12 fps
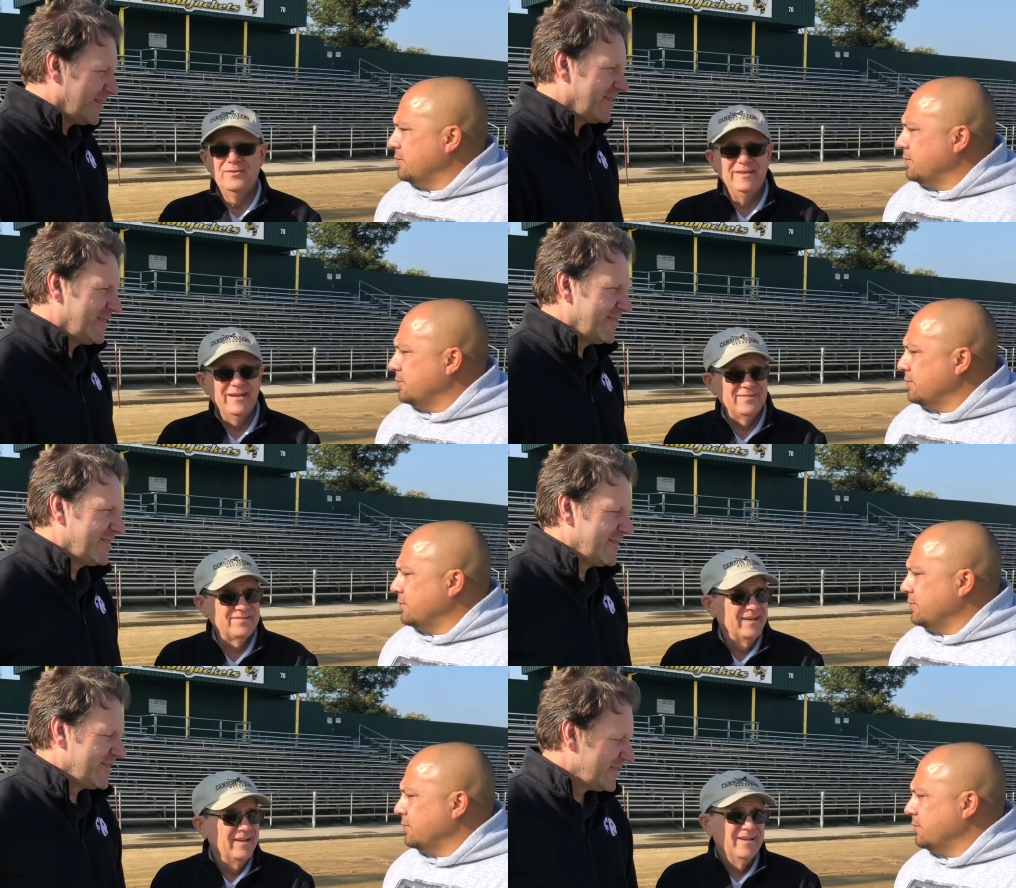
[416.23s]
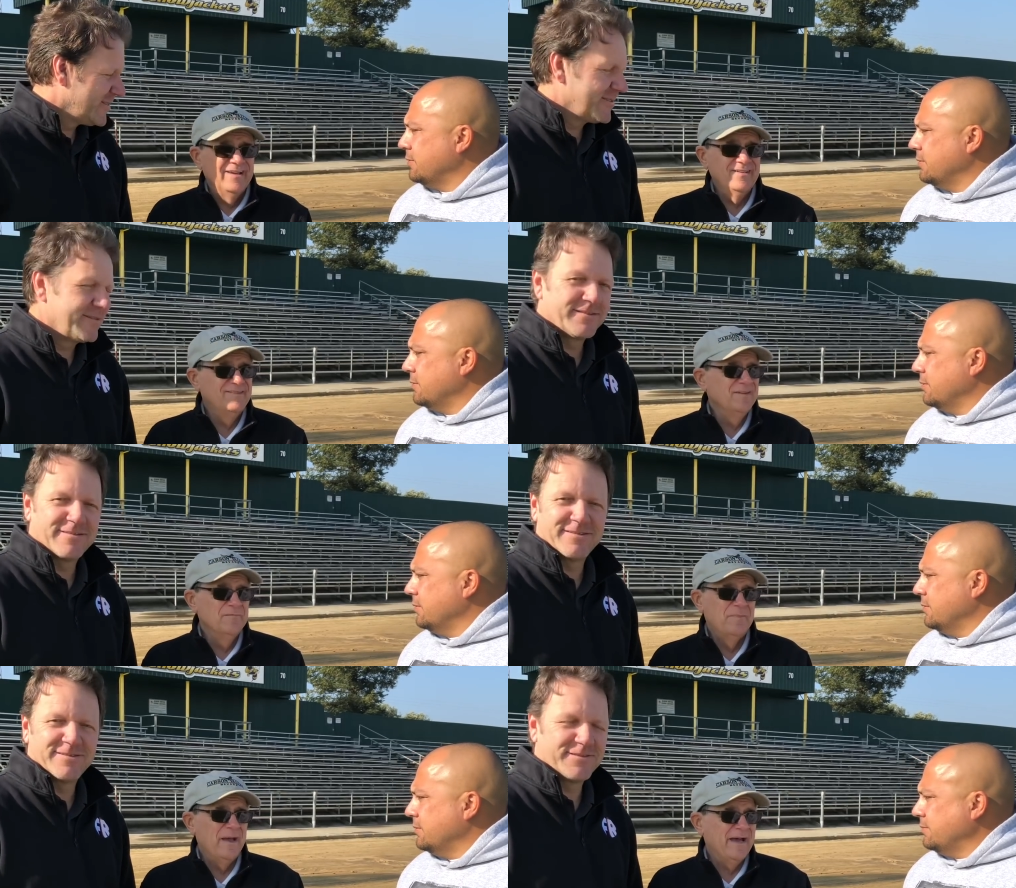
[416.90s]
Speaker 1: Oh yes, his
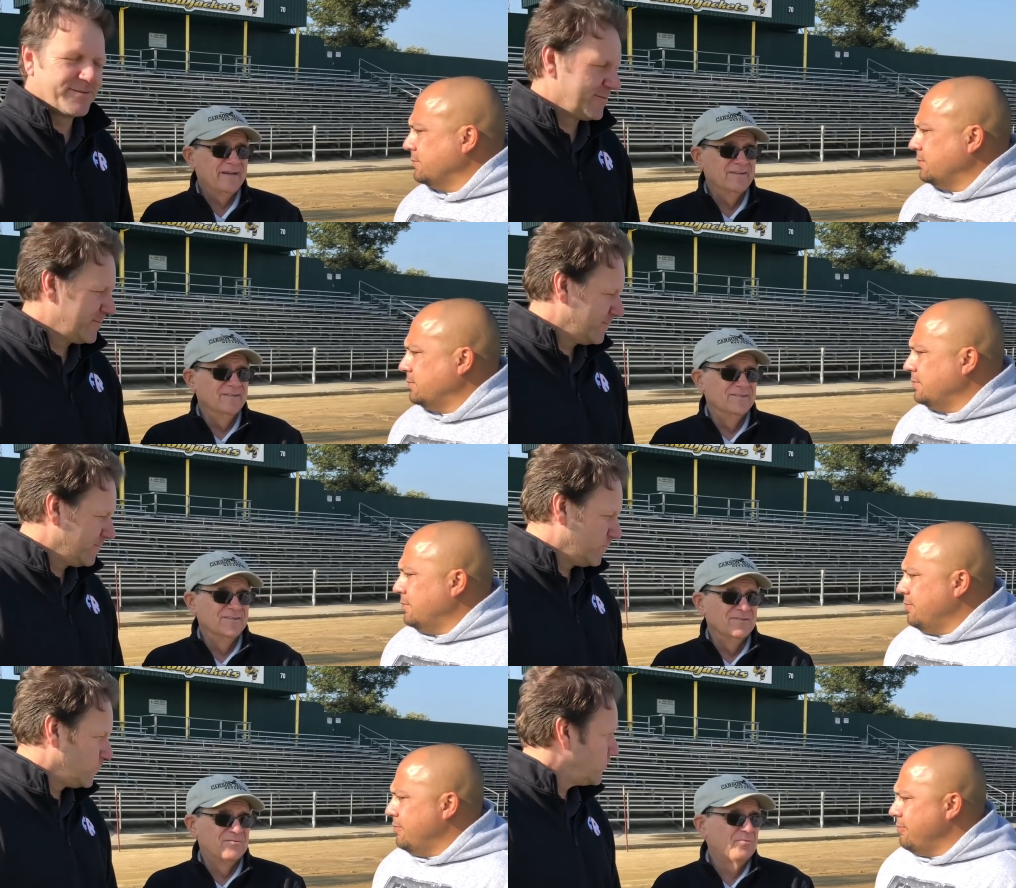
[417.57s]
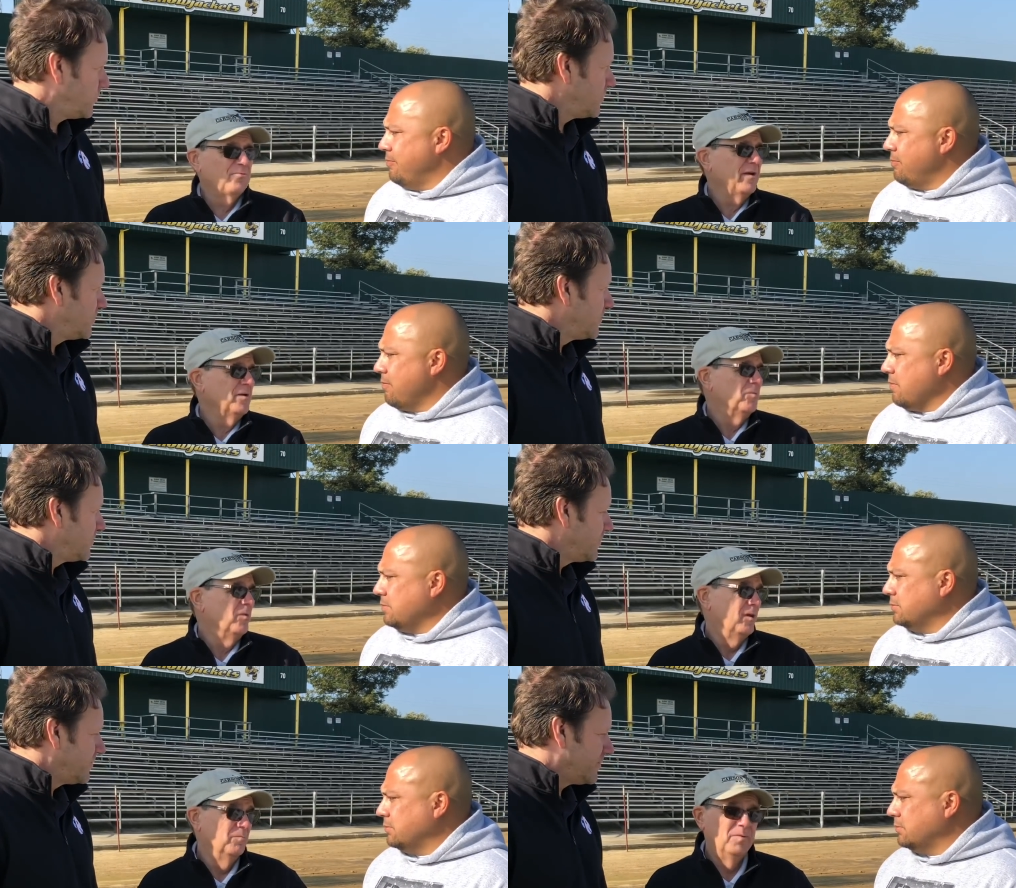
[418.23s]
impact is
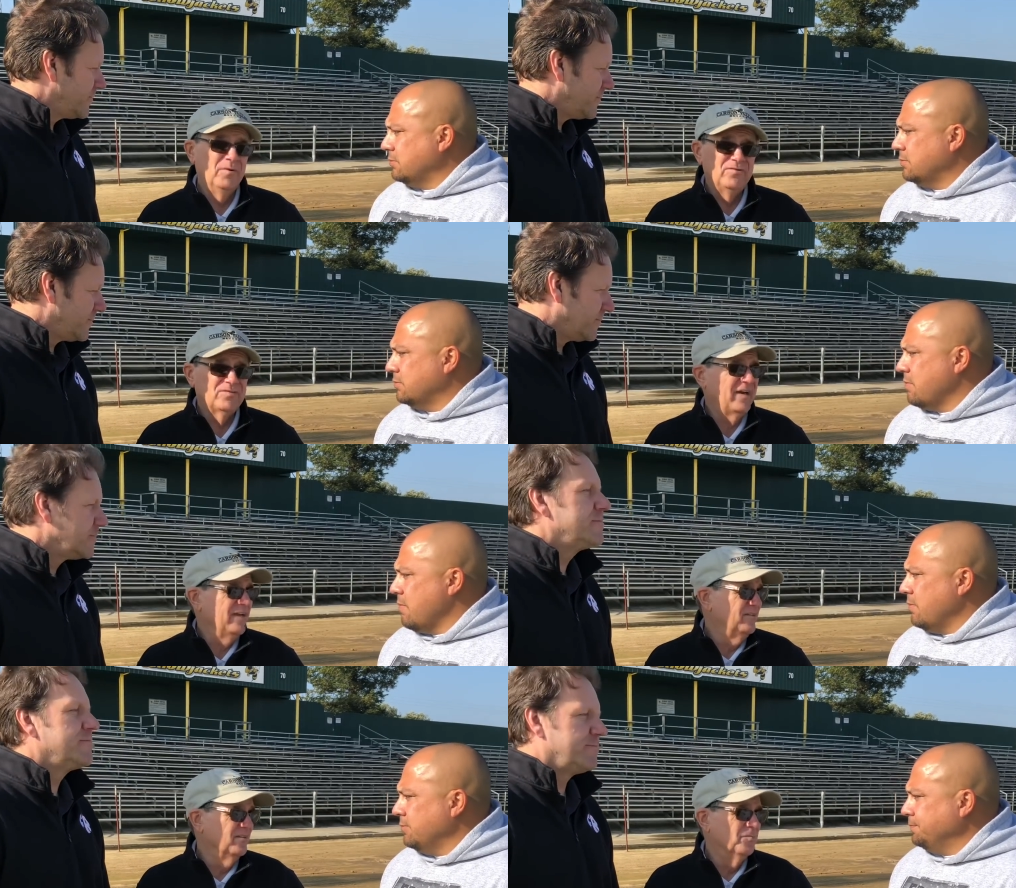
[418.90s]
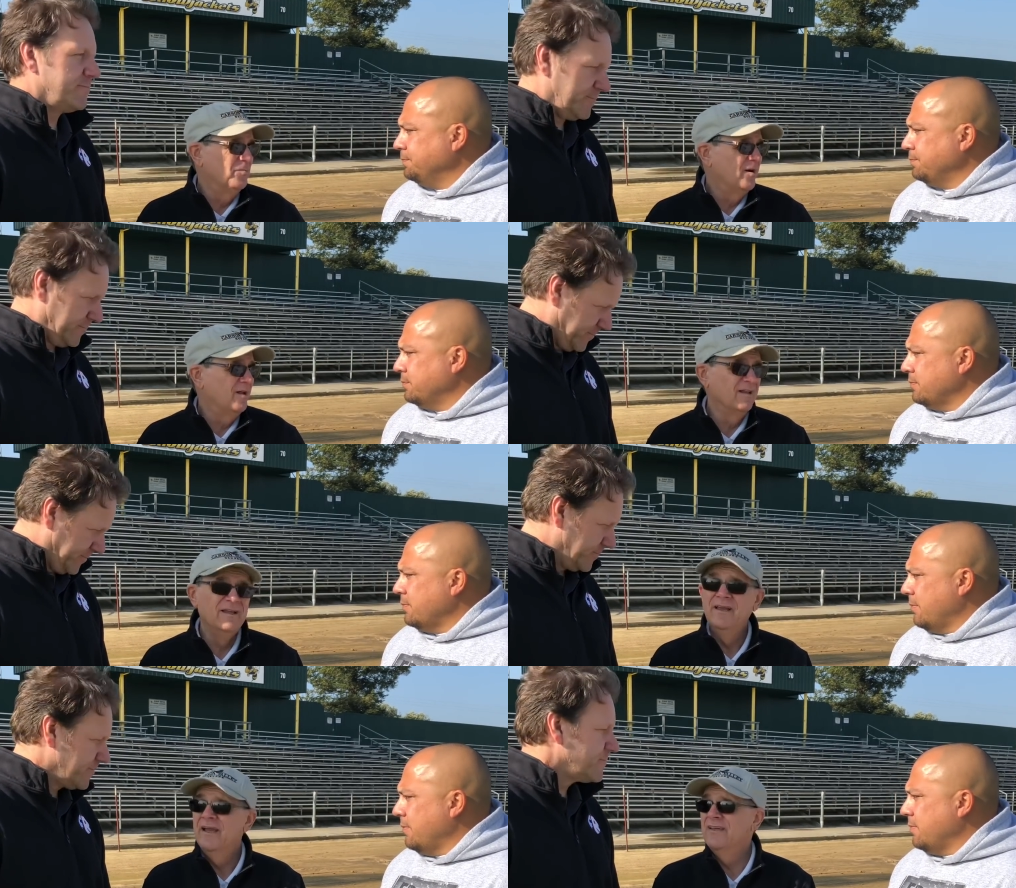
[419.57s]
incredible on both sides of the ball.
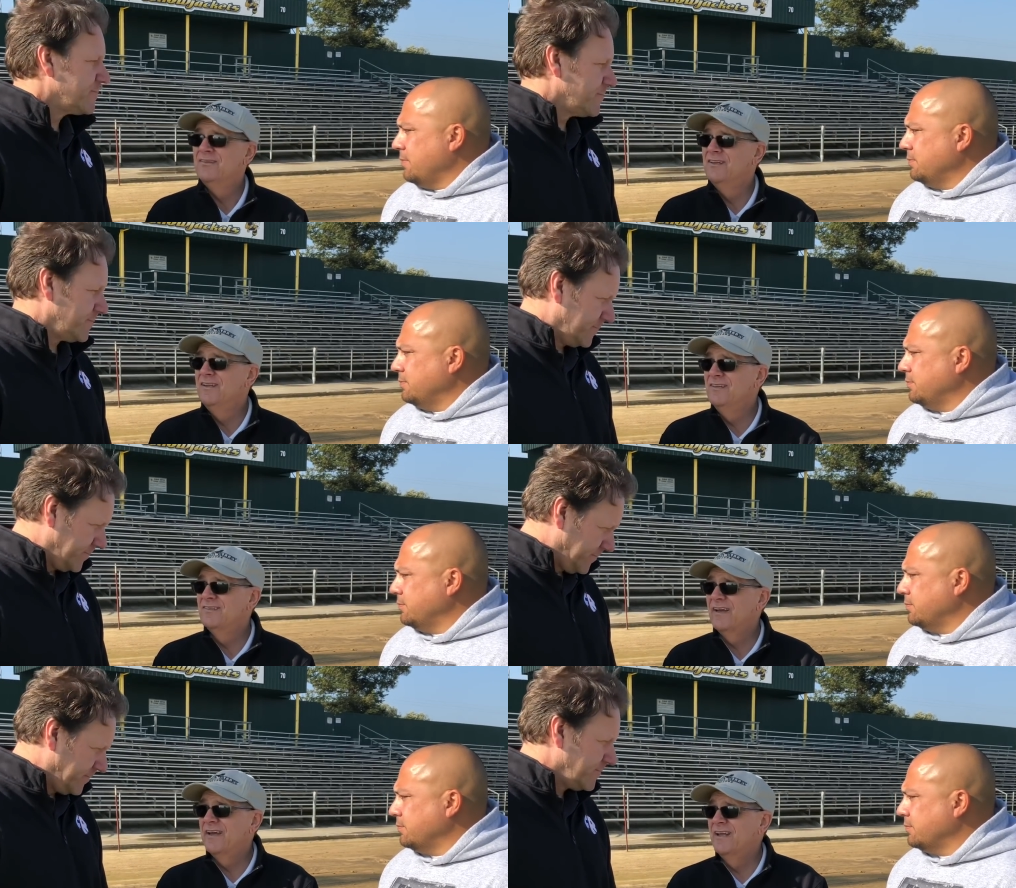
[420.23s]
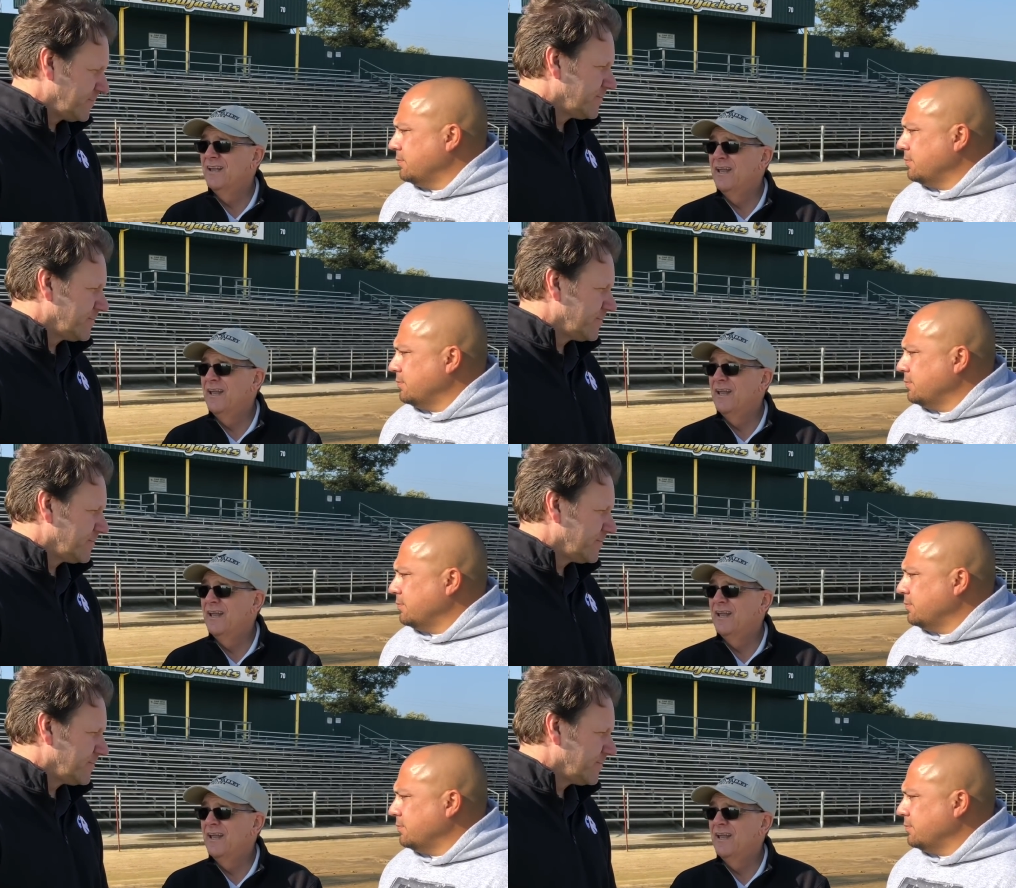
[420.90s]
As an inside